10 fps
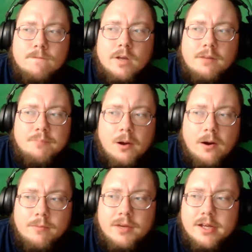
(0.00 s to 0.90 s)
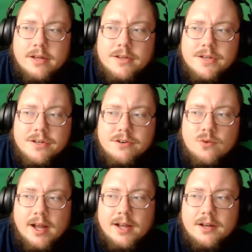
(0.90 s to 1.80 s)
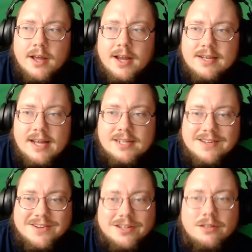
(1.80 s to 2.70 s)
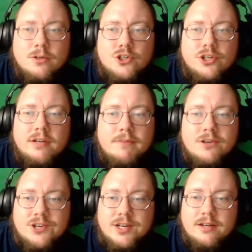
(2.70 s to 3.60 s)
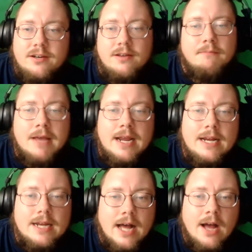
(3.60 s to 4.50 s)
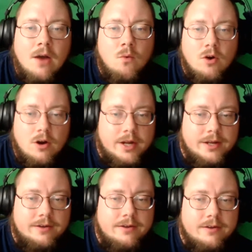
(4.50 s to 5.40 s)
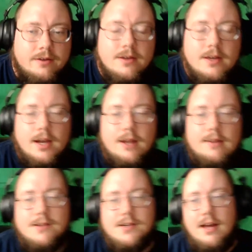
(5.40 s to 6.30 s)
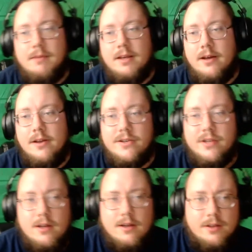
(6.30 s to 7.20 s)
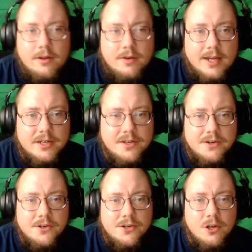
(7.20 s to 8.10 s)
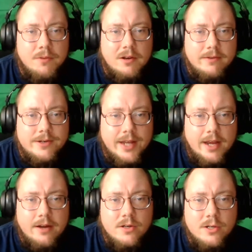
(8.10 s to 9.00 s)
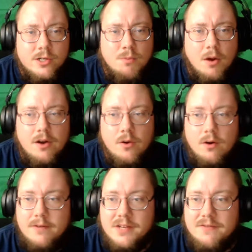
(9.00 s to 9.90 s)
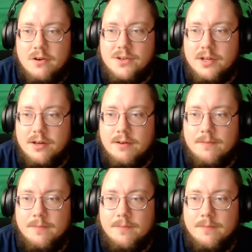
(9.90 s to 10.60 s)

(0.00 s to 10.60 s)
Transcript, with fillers: in part because trying a Texas solution in Michigan may not work. And that's not because, you know, Texans are stupid and Michiganders are smart or vice versa.